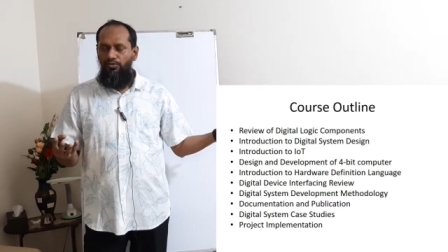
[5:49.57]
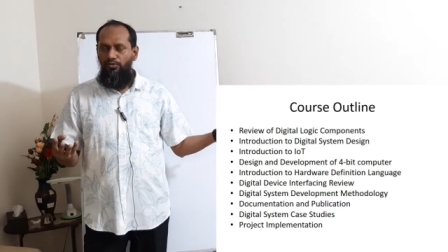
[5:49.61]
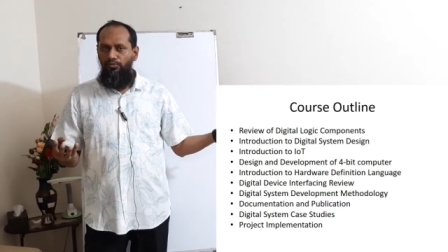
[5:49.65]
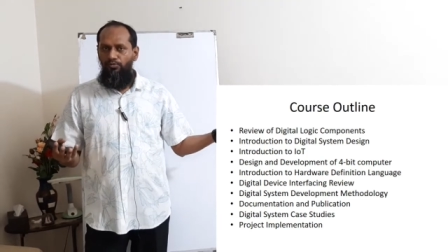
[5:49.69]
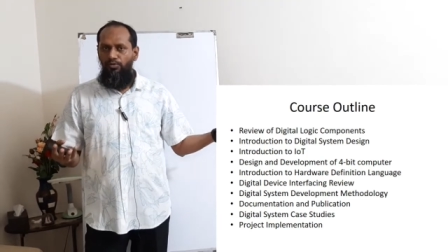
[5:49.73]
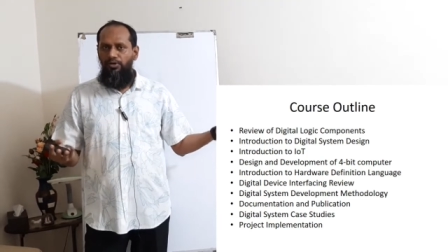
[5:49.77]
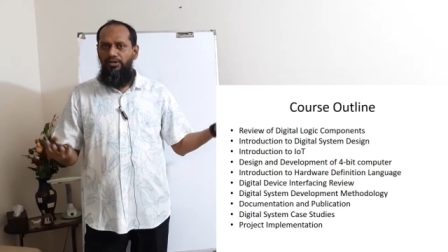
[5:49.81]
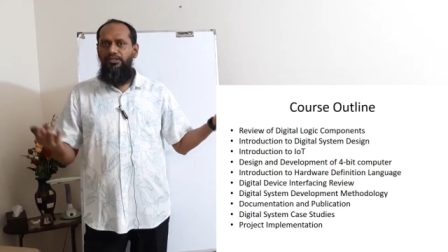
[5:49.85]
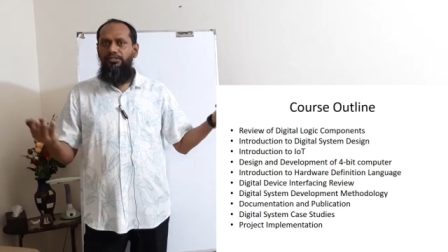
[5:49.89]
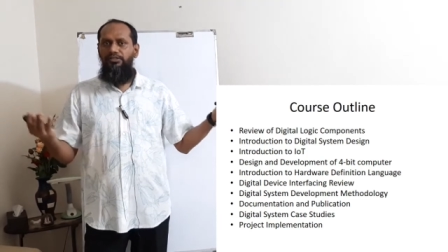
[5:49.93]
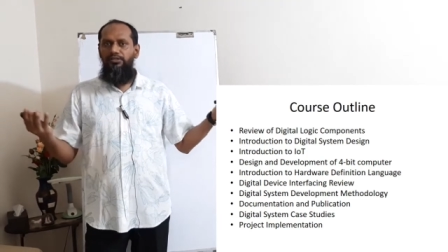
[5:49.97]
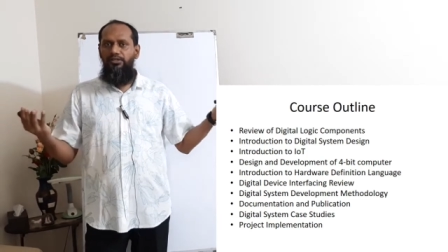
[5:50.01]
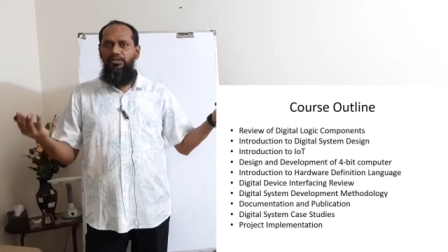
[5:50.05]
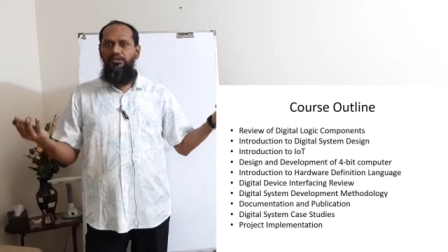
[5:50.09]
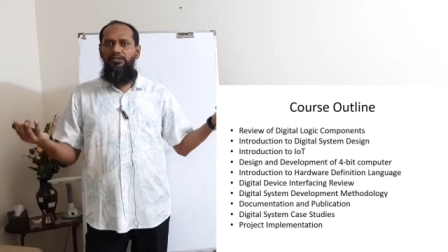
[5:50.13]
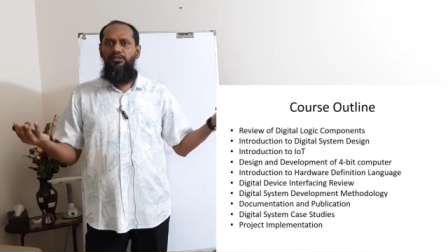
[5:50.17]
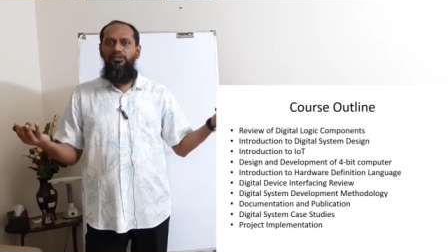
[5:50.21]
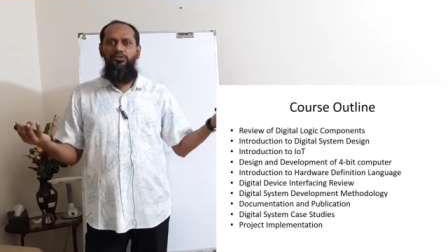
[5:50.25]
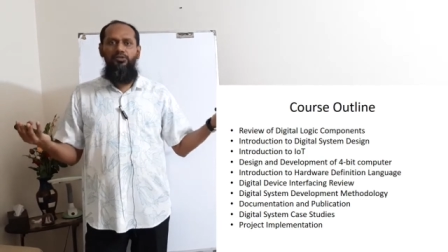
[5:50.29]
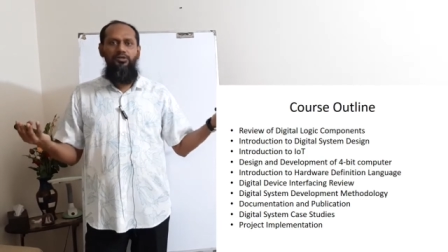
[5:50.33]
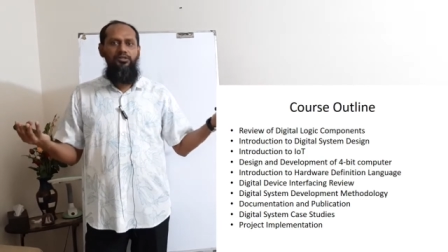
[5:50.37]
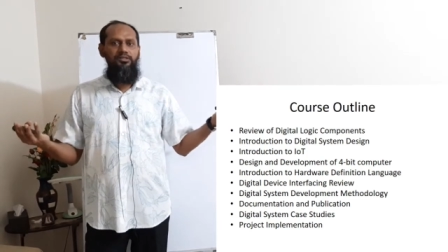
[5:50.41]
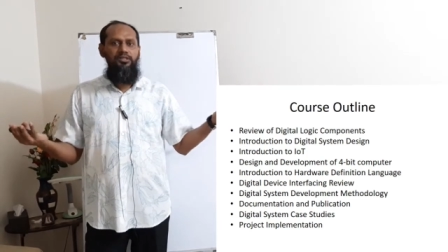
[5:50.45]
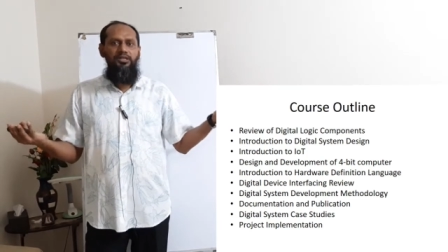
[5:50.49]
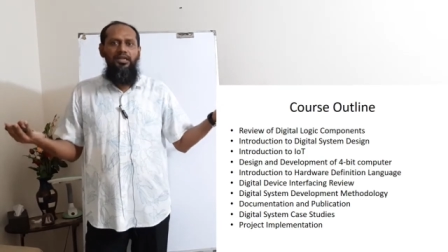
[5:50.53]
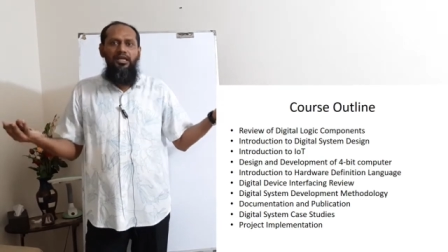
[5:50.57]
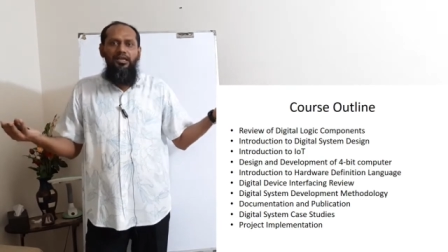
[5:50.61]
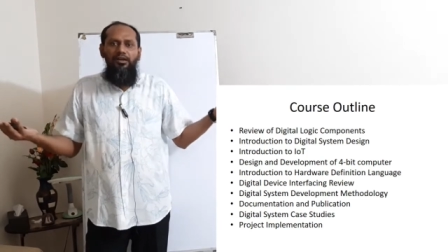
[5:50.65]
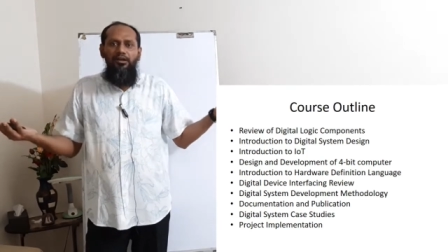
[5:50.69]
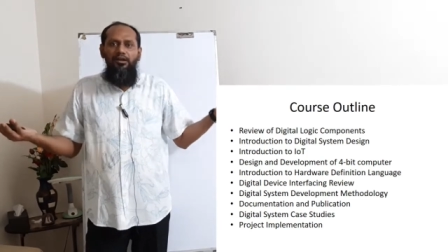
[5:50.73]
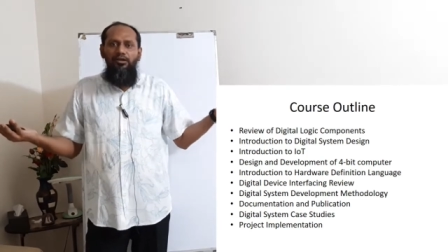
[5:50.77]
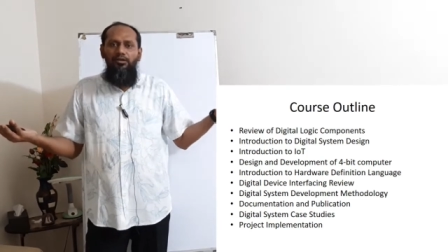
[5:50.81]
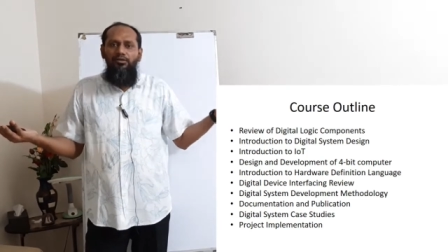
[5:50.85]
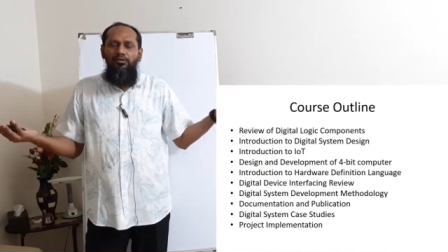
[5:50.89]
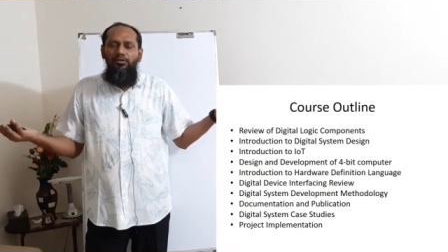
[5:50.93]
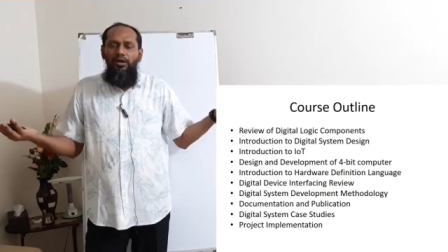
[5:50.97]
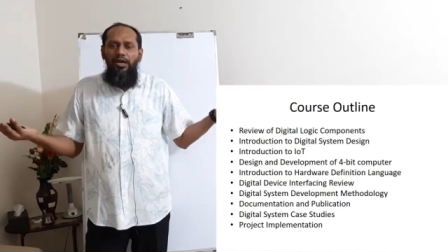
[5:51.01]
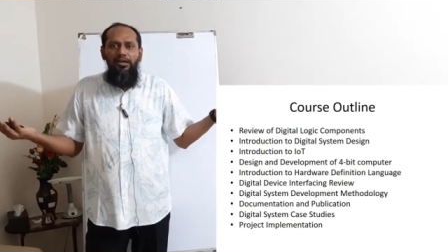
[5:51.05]
What is transistor? It's an
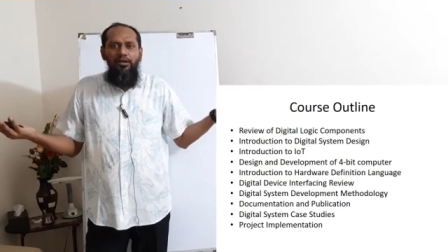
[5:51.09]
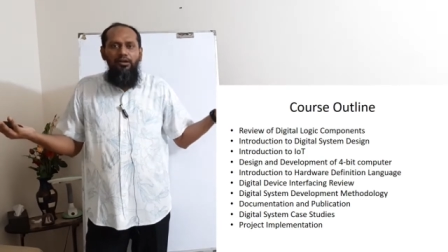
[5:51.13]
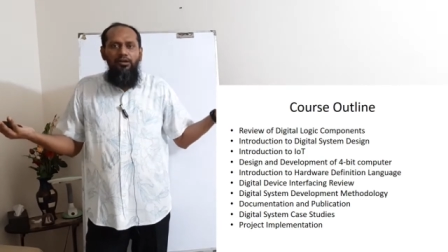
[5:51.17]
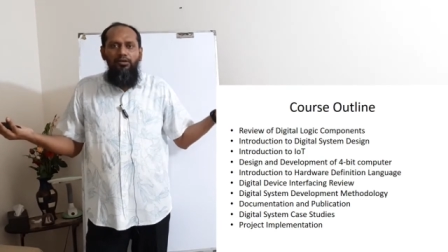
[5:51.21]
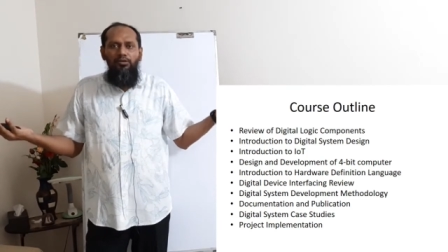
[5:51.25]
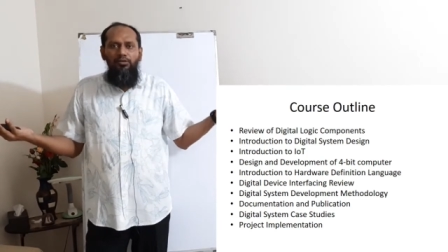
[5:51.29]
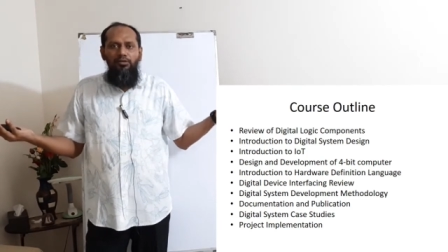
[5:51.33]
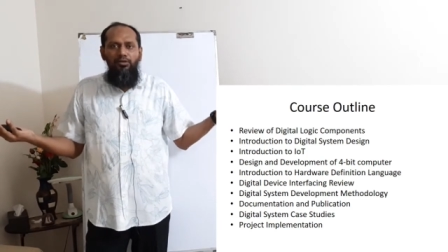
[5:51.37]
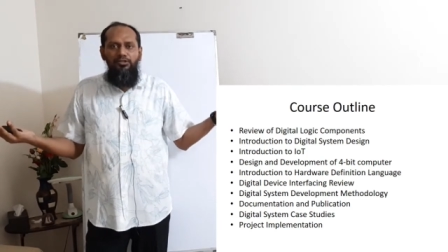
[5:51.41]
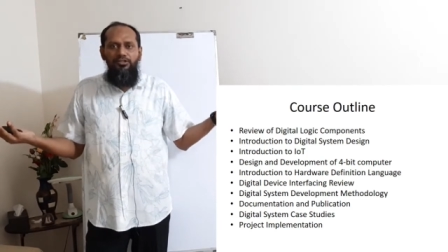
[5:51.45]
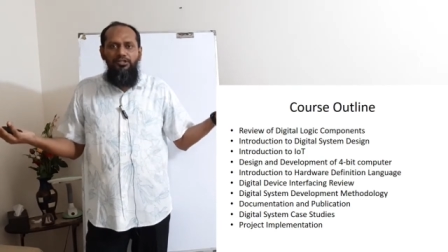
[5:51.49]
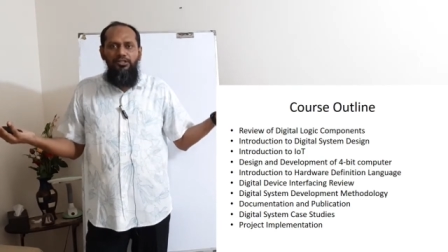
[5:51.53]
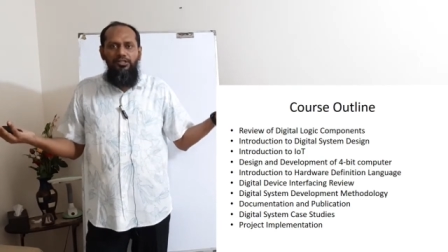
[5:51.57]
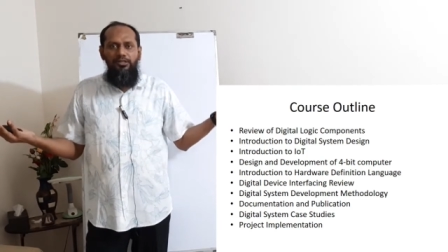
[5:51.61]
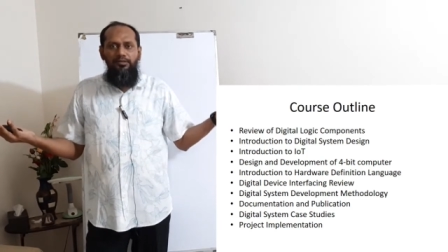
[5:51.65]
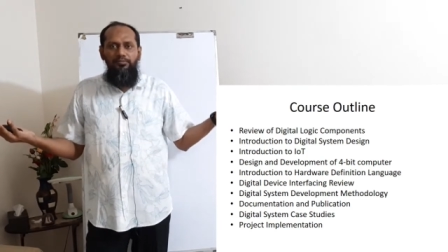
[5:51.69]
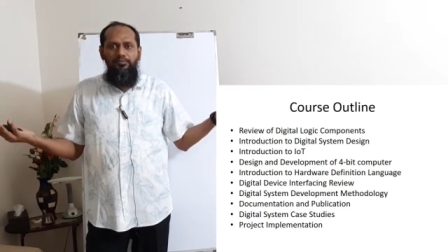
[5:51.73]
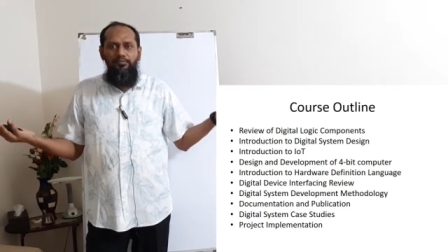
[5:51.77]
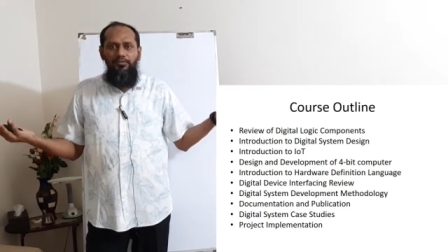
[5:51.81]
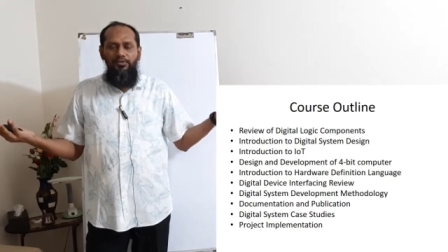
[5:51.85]
analog logic.